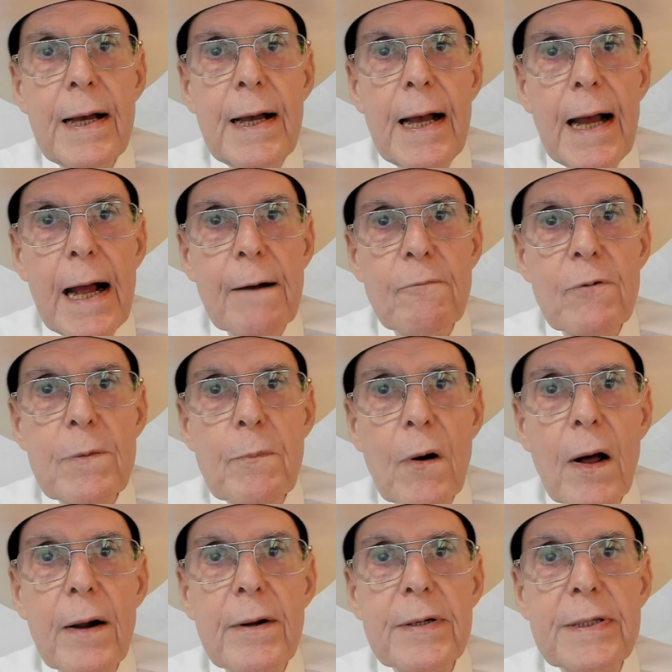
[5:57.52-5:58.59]
Every
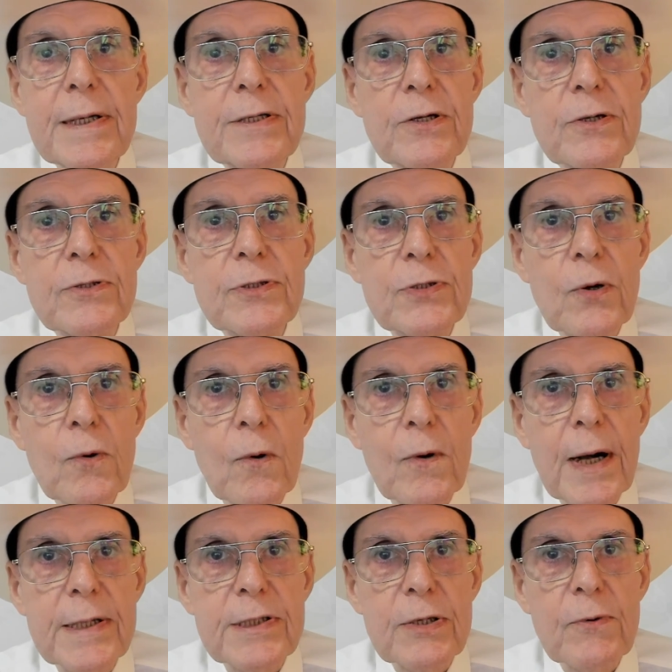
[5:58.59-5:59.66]
product in your store
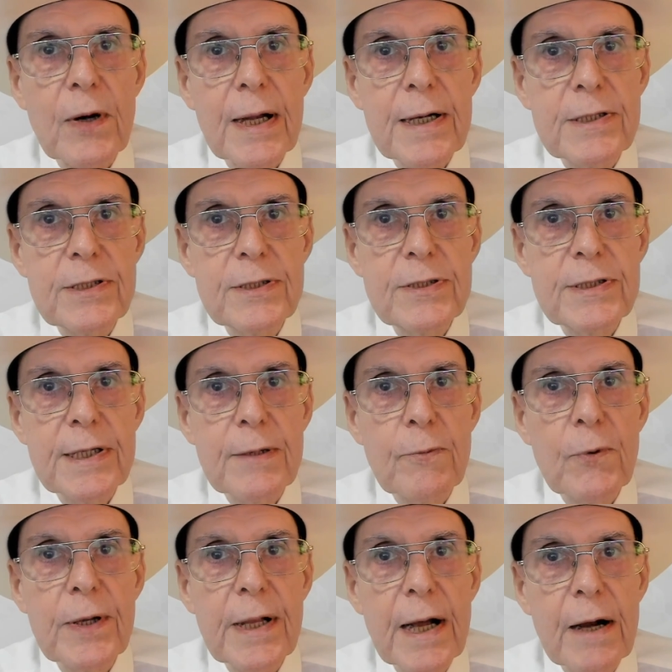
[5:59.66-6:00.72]
has a relationship
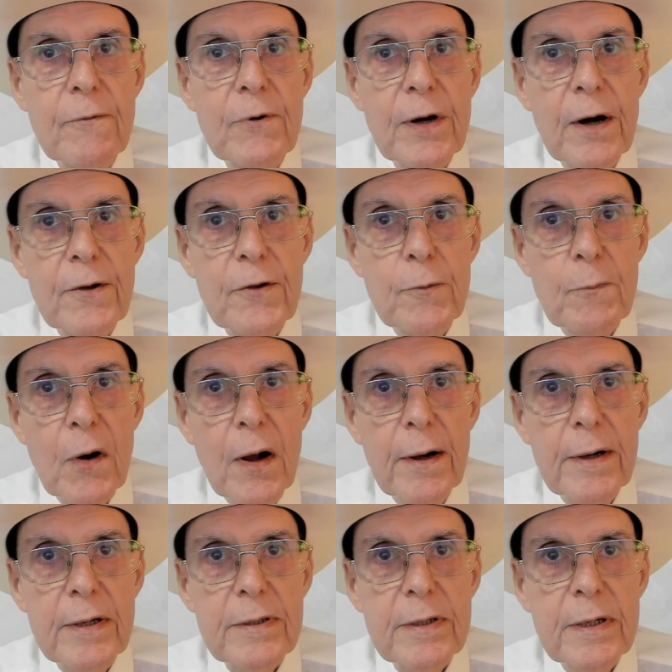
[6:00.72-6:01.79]
with every other
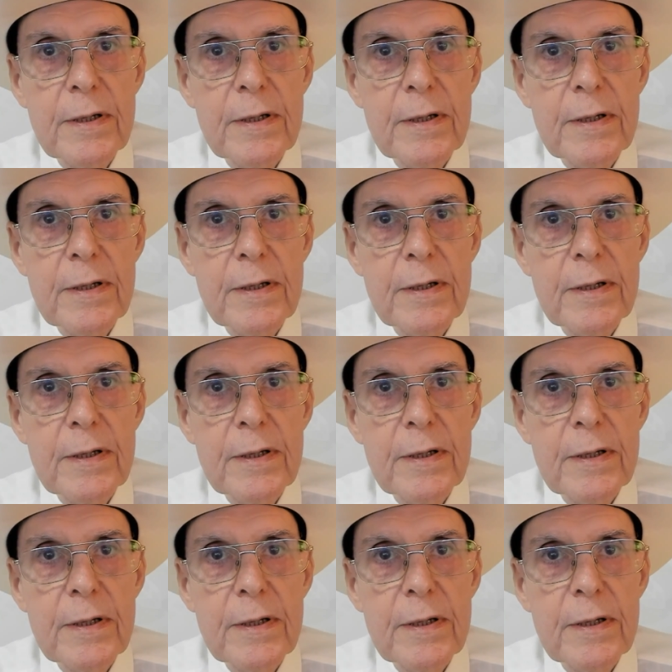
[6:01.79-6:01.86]
product.